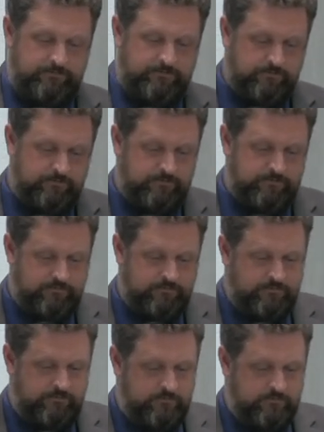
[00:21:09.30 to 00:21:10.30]

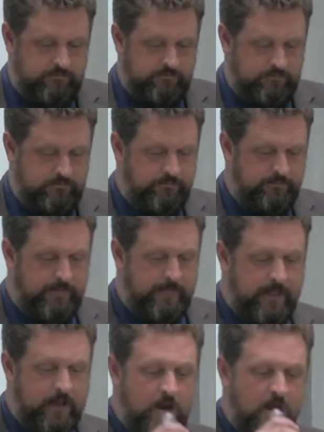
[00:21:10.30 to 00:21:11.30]

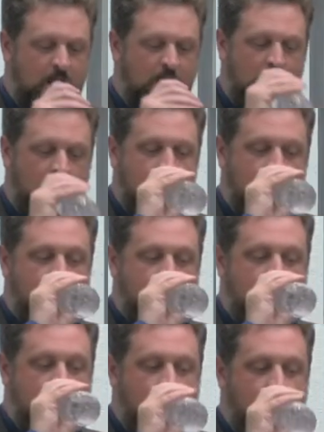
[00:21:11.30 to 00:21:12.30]

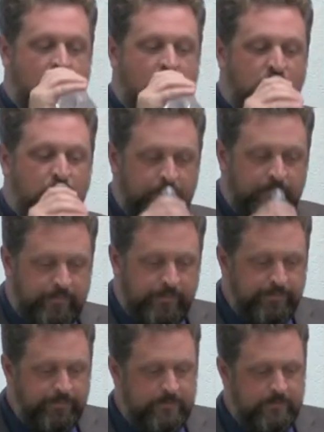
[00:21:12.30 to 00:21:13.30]

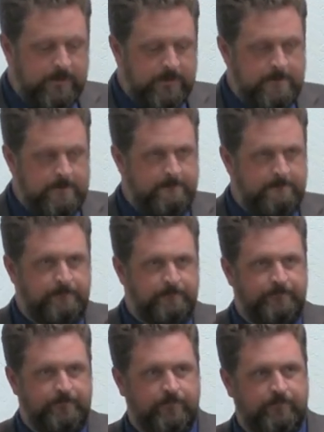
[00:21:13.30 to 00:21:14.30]

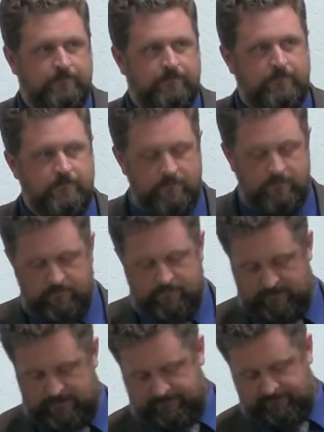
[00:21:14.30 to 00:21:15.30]

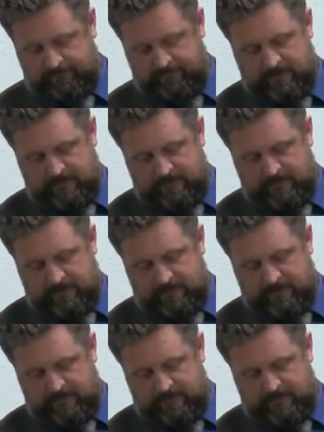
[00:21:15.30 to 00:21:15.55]
(silence)